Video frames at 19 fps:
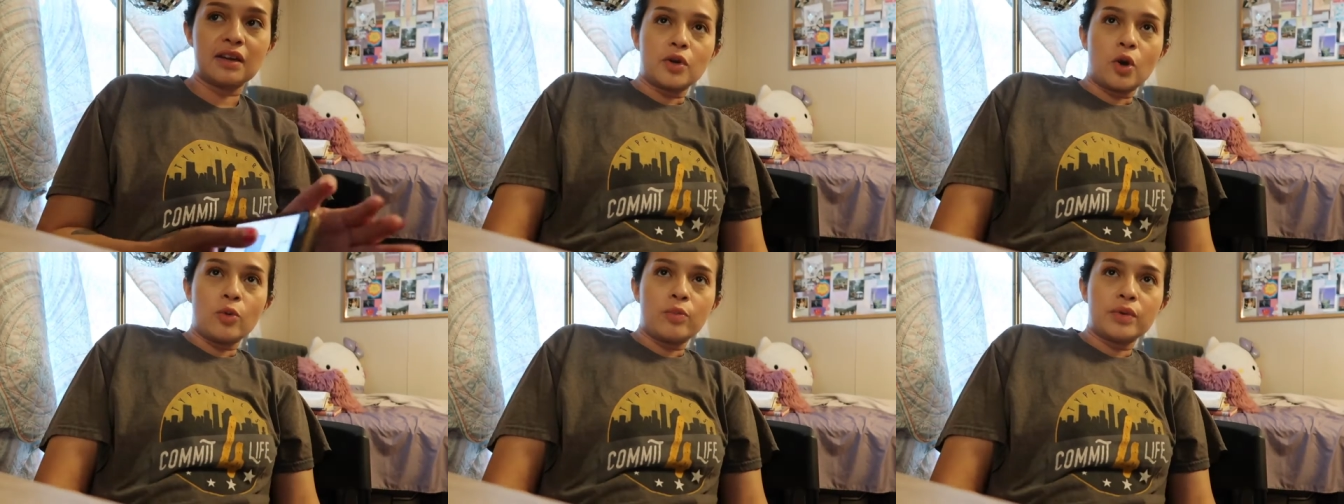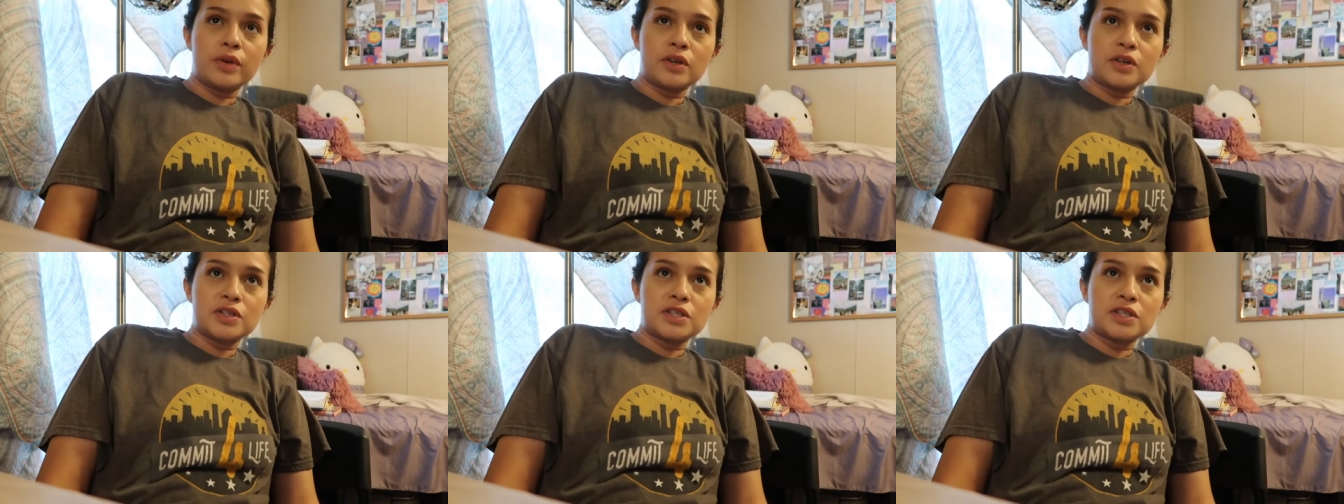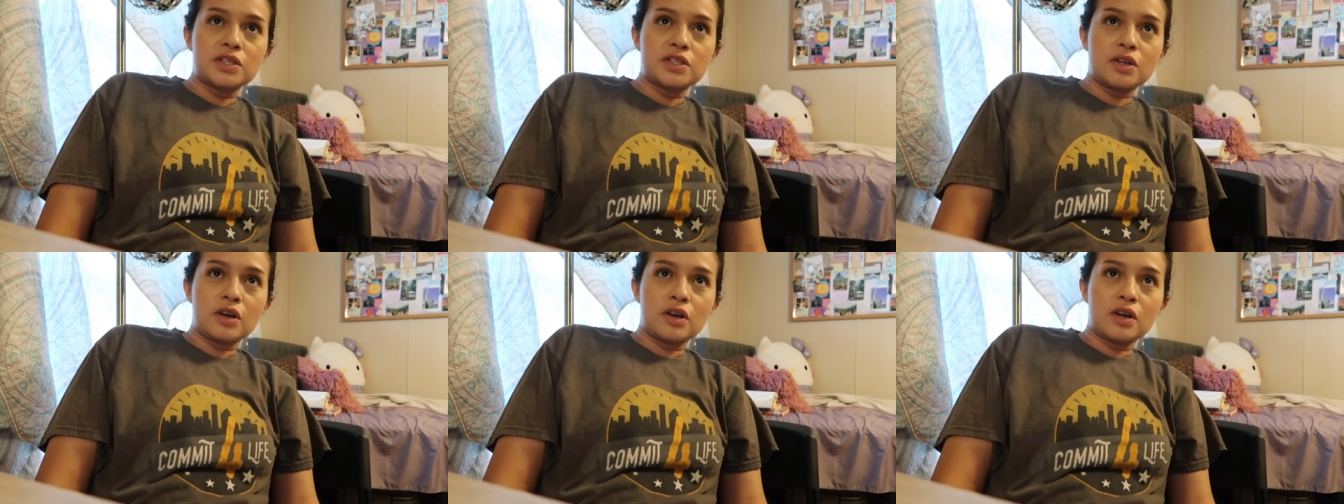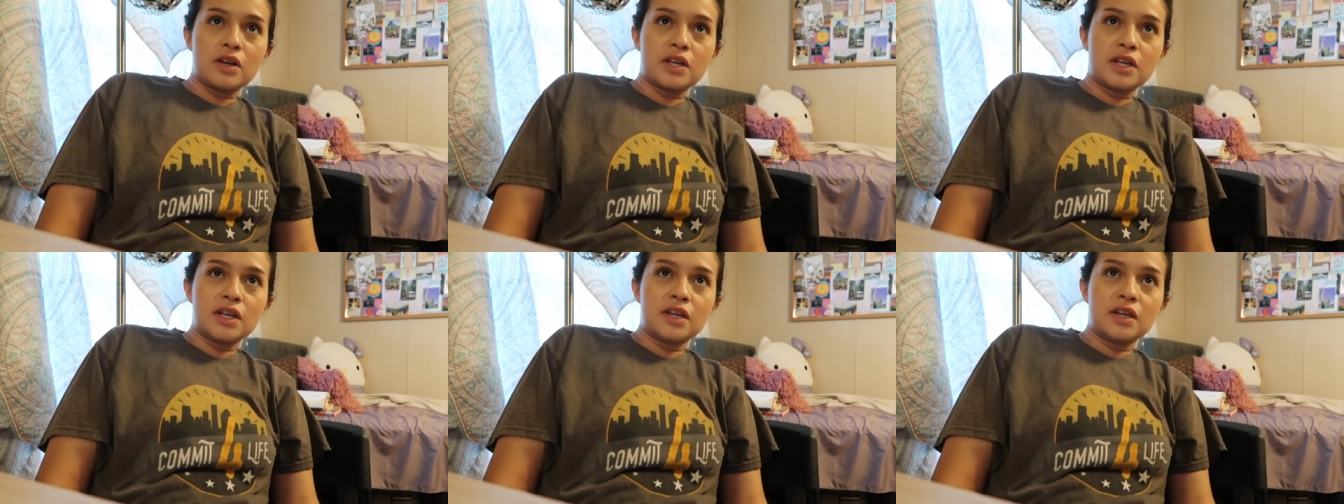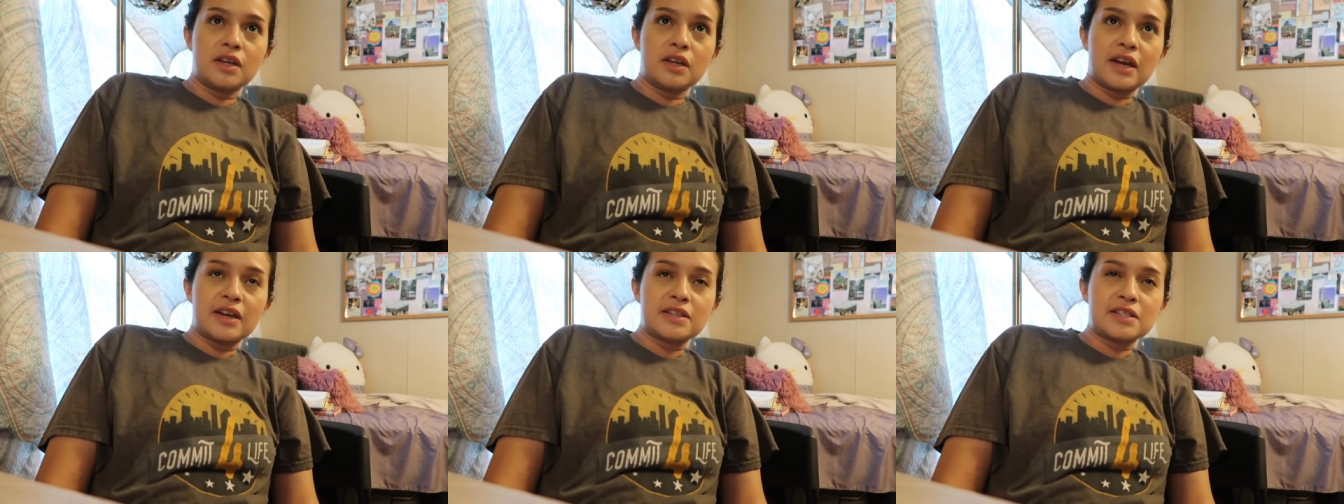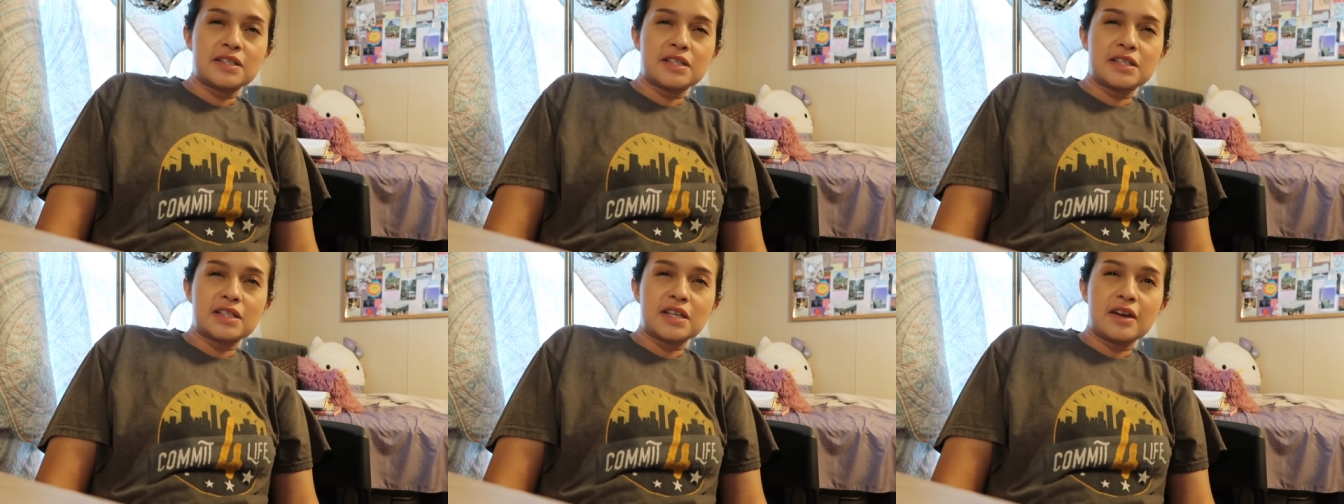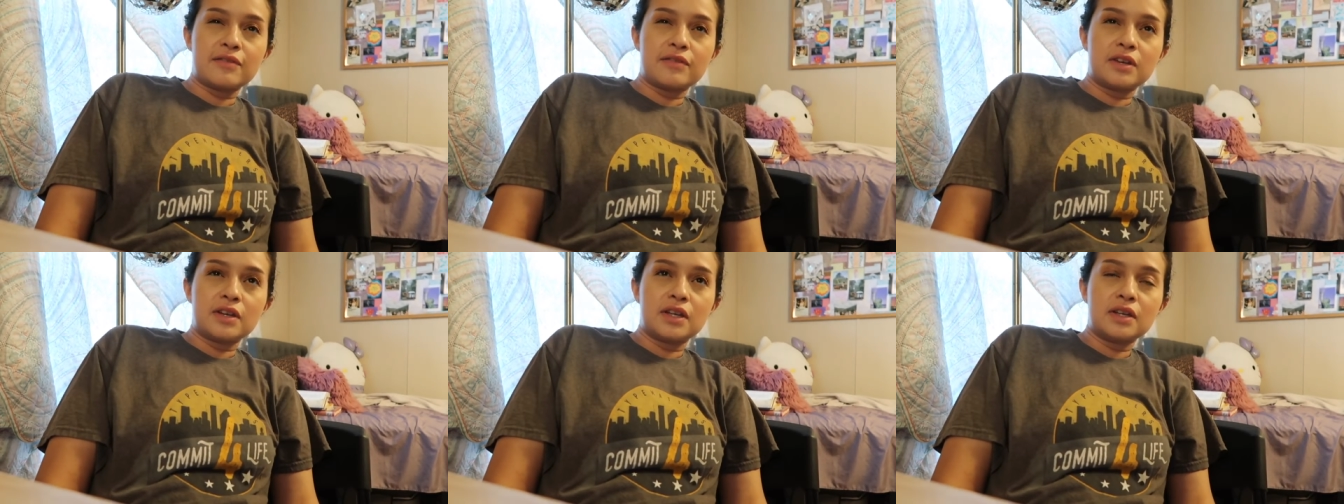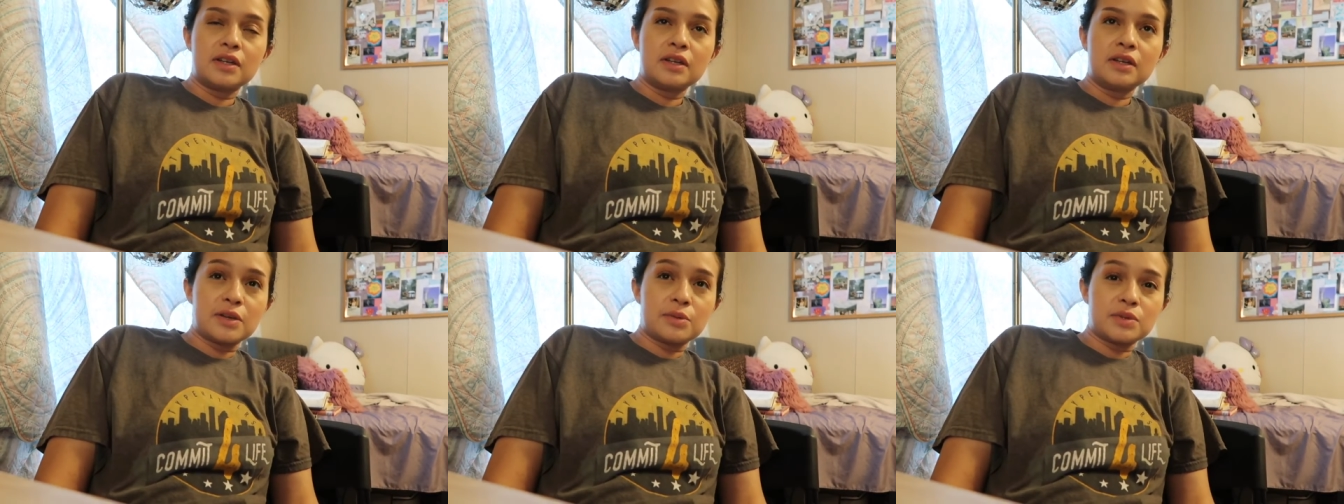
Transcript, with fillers: The opener started at seven.